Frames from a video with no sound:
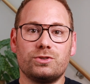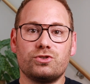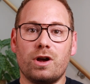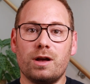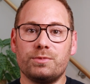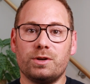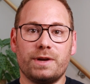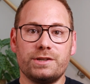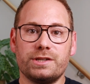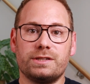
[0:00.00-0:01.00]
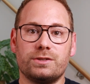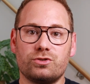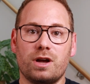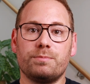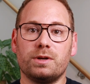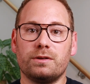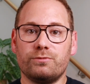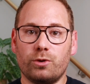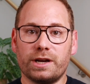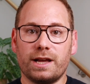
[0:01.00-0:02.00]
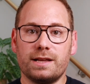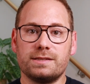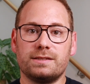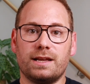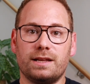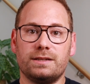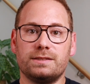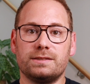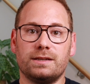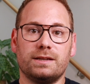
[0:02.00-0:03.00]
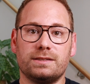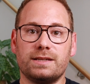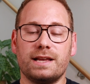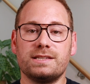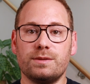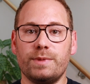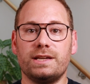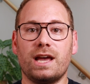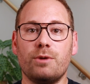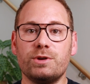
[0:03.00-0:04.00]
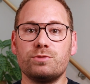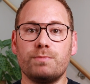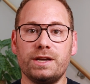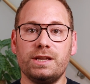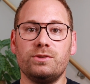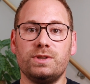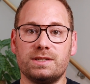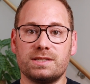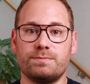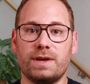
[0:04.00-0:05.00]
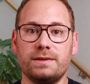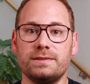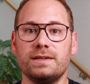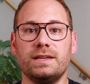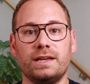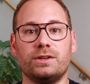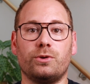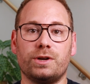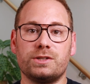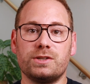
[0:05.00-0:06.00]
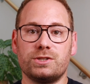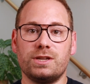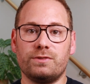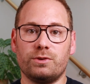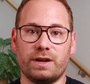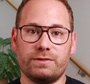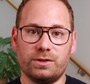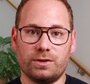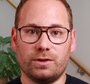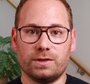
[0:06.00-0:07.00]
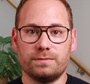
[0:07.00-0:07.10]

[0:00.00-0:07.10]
draw up your budget, to draw up your forecast, and to estimate how much money you need to spend in order to achieve your revenue goal.